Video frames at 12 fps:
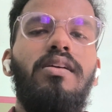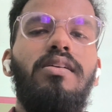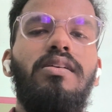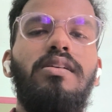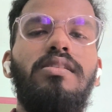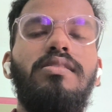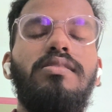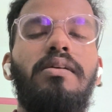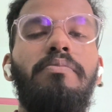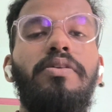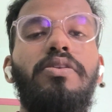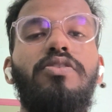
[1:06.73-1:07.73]
it is
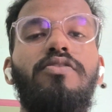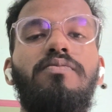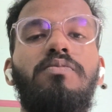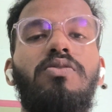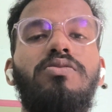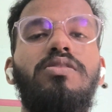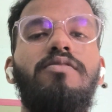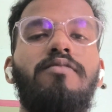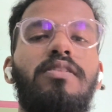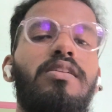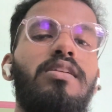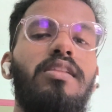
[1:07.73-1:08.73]
combined of both the
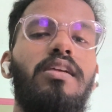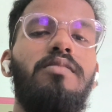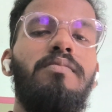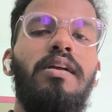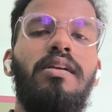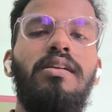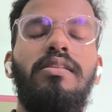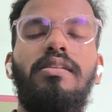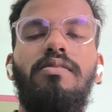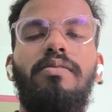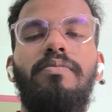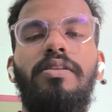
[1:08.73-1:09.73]
front end and back end
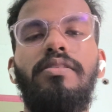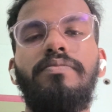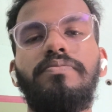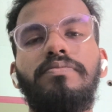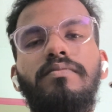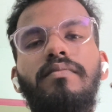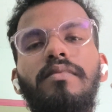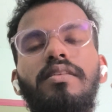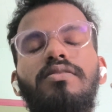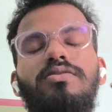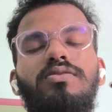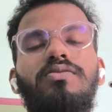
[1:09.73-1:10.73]
development.
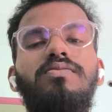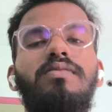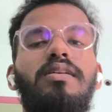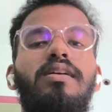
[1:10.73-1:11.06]
So